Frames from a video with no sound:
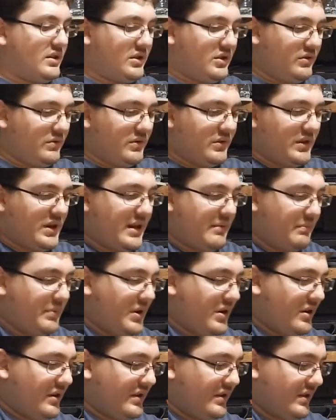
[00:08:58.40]
You are not
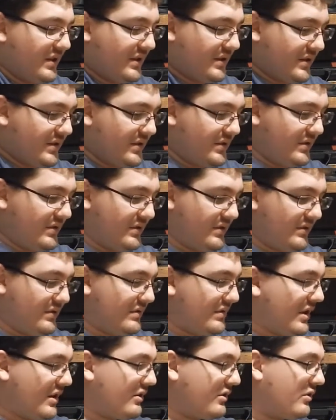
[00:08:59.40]
part of this.
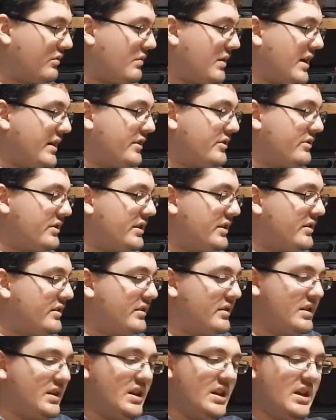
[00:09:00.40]
I don't know why you're here.